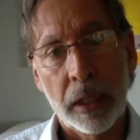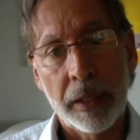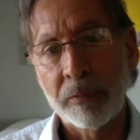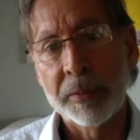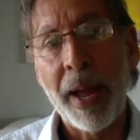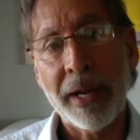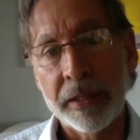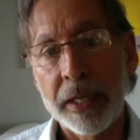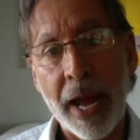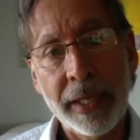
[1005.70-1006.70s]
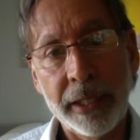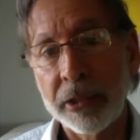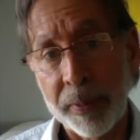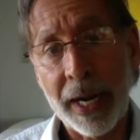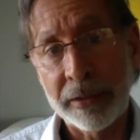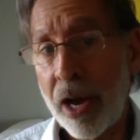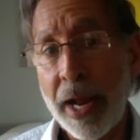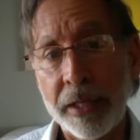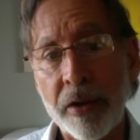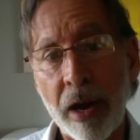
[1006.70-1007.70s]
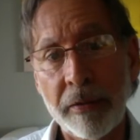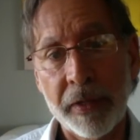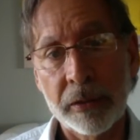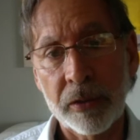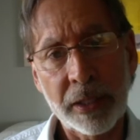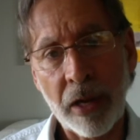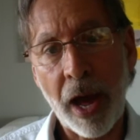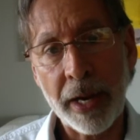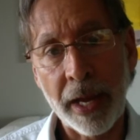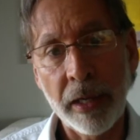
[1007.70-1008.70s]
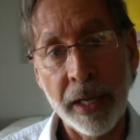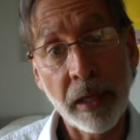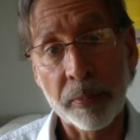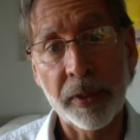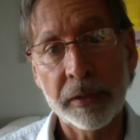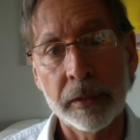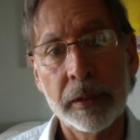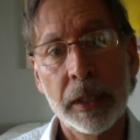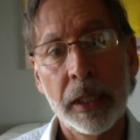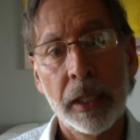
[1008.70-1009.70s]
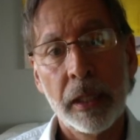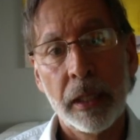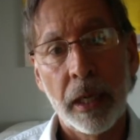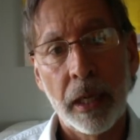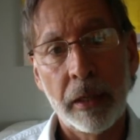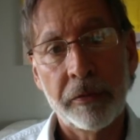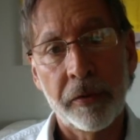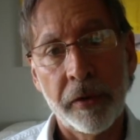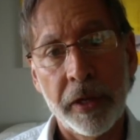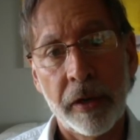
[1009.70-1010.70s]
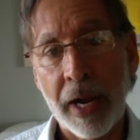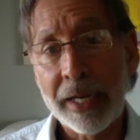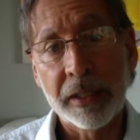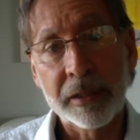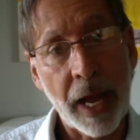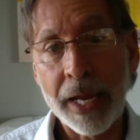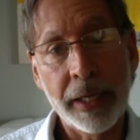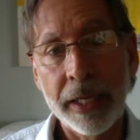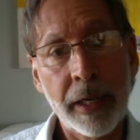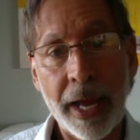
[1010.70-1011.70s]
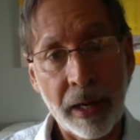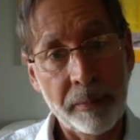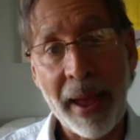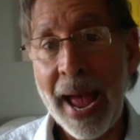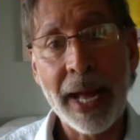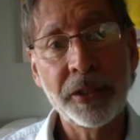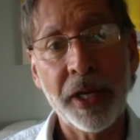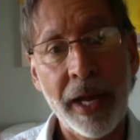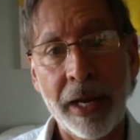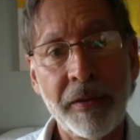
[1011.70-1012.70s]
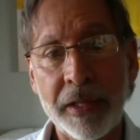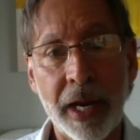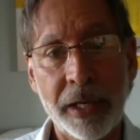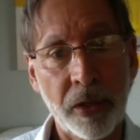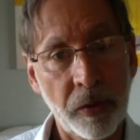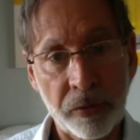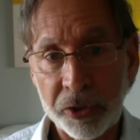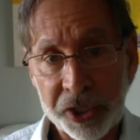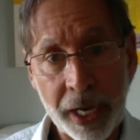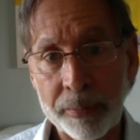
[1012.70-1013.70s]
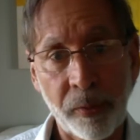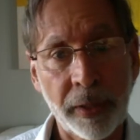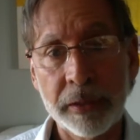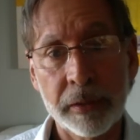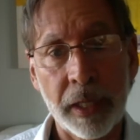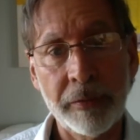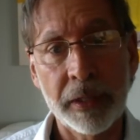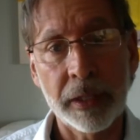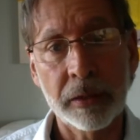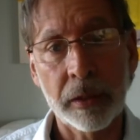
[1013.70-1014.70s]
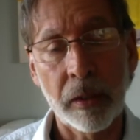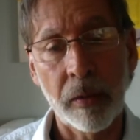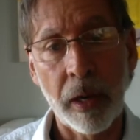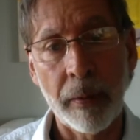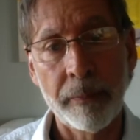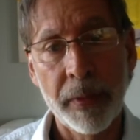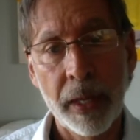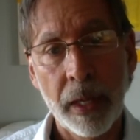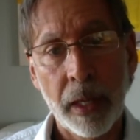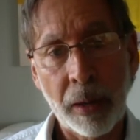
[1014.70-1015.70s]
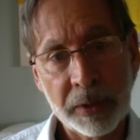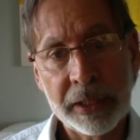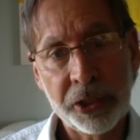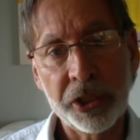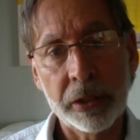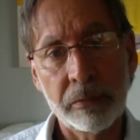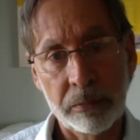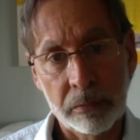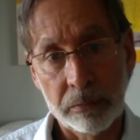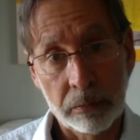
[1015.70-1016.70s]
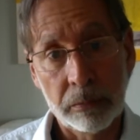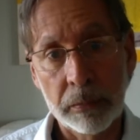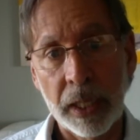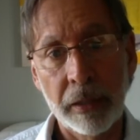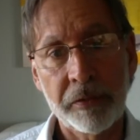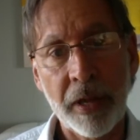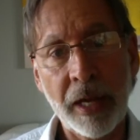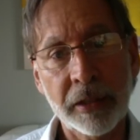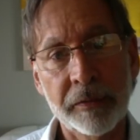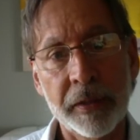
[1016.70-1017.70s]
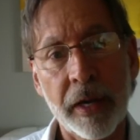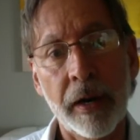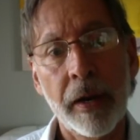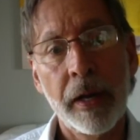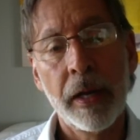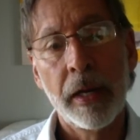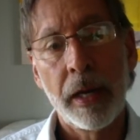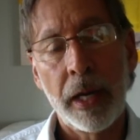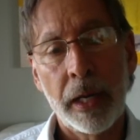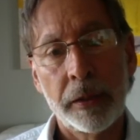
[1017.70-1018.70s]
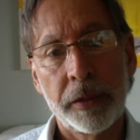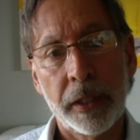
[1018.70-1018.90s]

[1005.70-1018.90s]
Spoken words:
was back in the 90s, but I taught at Donovan, so I taught in a prison for a year. I had to sign in, I had a badge, I had everything. I had to go through checkpoints and everything. So I was teaching philosophy there. And